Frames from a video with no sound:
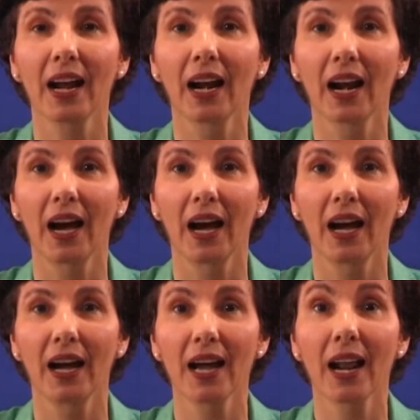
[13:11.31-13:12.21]
gla,
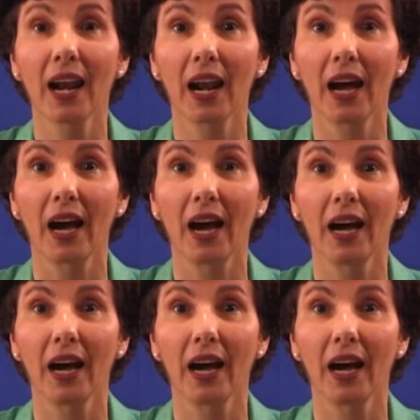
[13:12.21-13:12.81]
gla.